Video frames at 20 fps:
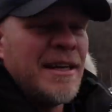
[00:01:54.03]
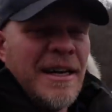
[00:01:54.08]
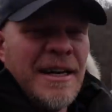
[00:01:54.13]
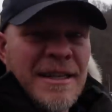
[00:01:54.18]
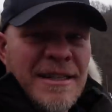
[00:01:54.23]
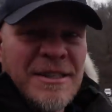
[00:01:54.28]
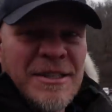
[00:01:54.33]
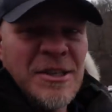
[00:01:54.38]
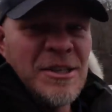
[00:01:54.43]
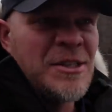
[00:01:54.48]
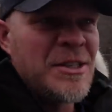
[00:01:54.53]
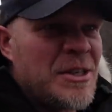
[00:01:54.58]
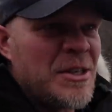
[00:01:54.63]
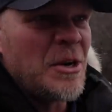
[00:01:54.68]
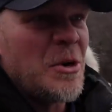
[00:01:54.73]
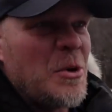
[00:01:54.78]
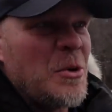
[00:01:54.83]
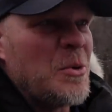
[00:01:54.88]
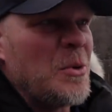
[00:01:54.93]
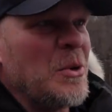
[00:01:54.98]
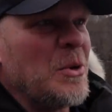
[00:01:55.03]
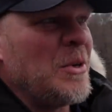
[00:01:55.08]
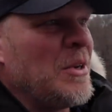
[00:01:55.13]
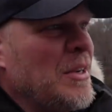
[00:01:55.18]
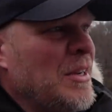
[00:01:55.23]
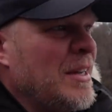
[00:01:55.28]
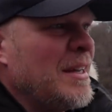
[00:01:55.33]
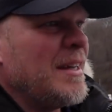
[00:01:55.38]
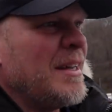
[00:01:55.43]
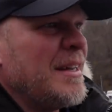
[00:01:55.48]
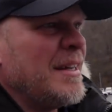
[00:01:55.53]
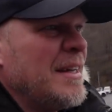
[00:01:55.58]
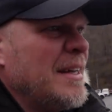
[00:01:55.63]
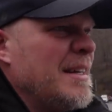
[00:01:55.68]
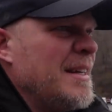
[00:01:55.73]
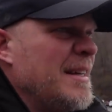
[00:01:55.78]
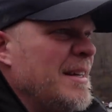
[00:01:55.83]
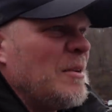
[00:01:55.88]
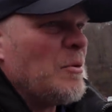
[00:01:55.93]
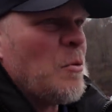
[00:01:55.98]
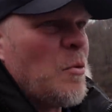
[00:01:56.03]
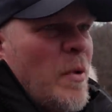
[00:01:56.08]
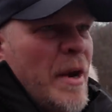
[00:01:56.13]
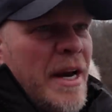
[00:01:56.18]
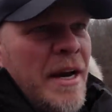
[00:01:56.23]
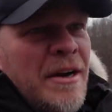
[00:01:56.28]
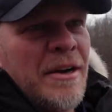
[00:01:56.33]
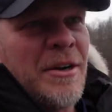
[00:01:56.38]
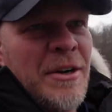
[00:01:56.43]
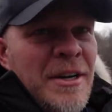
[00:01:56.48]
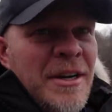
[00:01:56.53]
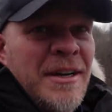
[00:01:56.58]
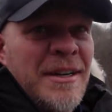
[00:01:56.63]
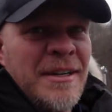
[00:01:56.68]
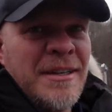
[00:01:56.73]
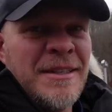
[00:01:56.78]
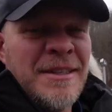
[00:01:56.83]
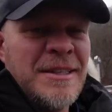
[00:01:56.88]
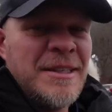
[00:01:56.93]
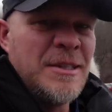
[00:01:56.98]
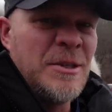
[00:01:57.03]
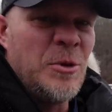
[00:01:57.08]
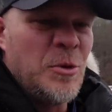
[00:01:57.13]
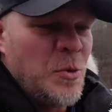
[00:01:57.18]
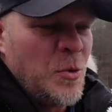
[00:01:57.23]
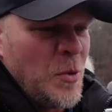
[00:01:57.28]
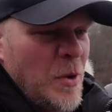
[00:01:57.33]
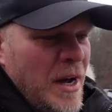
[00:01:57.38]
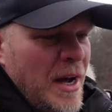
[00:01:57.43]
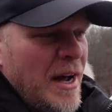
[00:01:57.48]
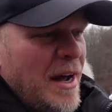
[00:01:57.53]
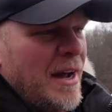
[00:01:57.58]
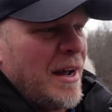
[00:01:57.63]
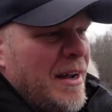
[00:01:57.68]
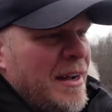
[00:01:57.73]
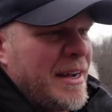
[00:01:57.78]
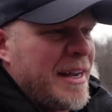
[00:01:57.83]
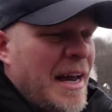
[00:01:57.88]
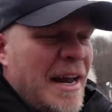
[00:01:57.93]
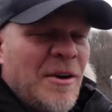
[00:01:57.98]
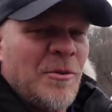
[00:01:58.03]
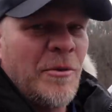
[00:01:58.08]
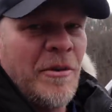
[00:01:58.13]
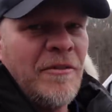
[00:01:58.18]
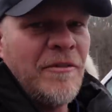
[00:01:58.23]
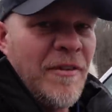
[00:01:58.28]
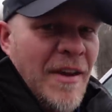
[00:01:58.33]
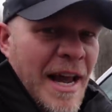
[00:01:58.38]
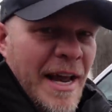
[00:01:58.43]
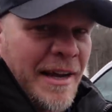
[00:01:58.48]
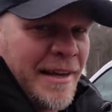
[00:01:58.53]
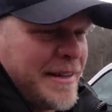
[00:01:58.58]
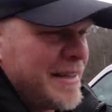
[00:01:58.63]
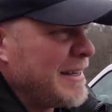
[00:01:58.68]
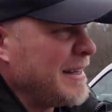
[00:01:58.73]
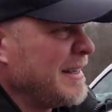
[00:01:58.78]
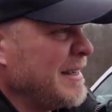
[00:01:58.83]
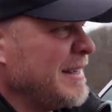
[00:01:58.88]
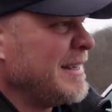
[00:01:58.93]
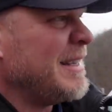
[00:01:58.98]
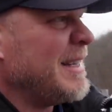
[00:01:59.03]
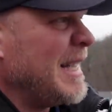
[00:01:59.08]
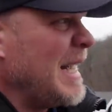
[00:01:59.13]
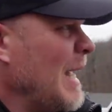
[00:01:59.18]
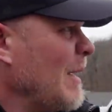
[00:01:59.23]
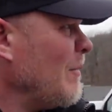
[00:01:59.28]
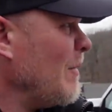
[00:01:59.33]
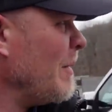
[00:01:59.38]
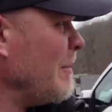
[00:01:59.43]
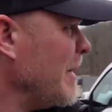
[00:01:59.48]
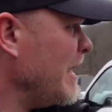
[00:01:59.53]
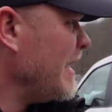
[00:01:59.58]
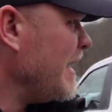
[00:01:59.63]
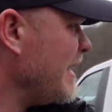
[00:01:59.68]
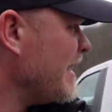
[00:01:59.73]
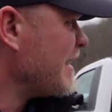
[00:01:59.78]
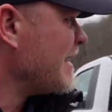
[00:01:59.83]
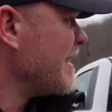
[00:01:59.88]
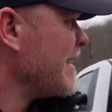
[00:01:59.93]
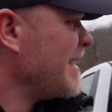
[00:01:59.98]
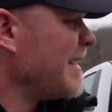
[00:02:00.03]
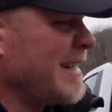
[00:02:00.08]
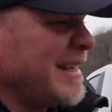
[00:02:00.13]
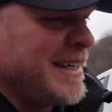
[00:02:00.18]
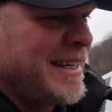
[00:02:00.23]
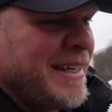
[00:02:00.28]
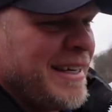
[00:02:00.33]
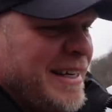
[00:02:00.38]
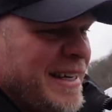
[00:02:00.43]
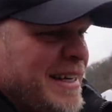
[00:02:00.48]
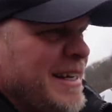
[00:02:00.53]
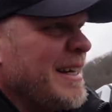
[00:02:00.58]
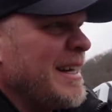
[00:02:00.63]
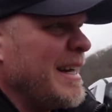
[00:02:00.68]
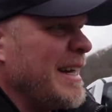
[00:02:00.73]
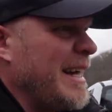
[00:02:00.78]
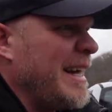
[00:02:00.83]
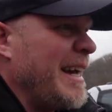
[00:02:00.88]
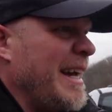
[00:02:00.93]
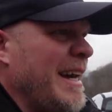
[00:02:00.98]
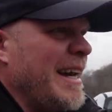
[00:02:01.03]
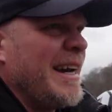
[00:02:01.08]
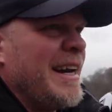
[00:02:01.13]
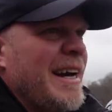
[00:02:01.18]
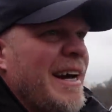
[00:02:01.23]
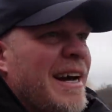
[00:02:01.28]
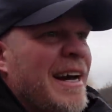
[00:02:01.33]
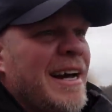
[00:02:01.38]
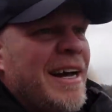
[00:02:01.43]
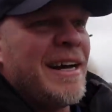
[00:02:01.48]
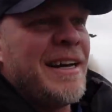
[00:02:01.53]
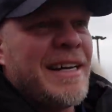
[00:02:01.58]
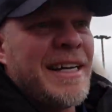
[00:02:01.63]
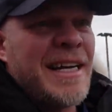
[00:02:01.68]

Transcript: And it's just so weird to uh, kind of reflect and reminisce. And uh,